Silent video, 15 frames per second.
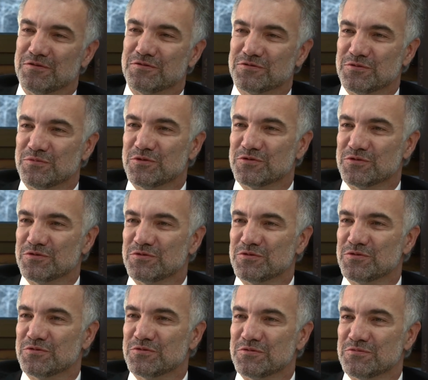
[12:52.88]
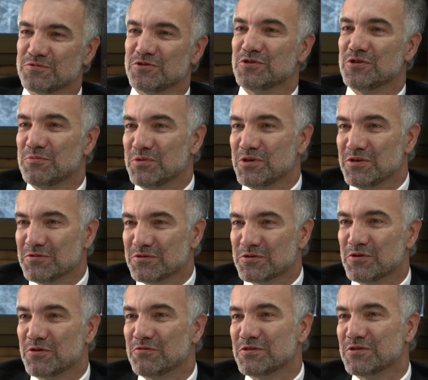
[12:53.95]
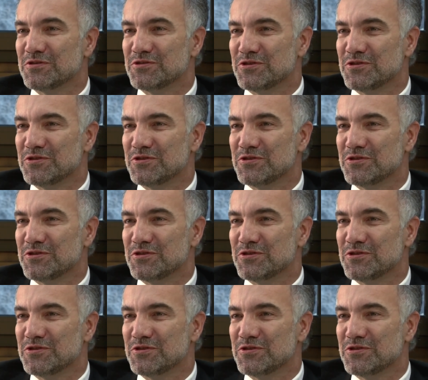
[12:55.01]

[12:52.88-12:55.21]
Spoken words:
contribution to GDP, growing the